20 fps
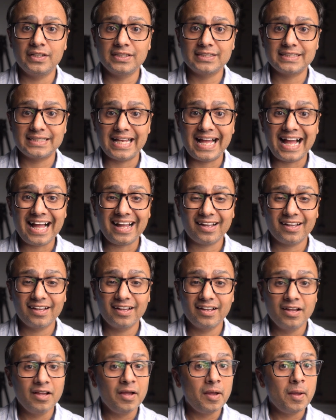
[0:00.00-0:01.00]
in Slack,
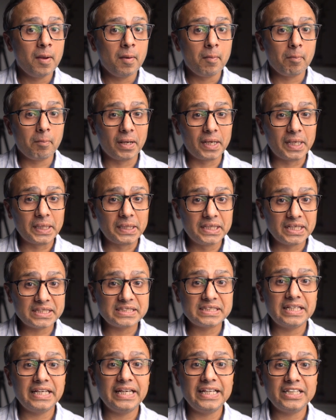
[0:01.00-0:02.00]
but it
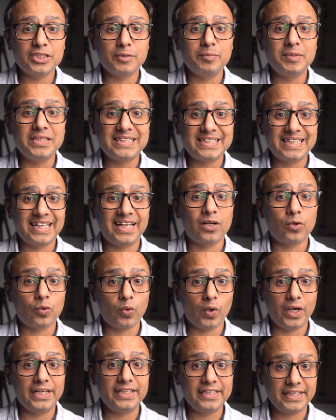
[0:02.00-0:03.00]
doesn't need to be sent
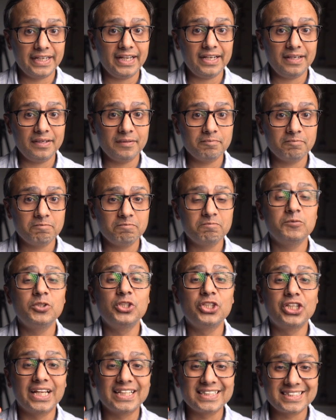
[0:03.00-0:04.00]
quite yet,
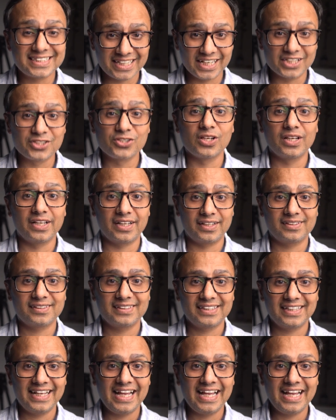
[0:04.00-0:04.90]
you can schedule it.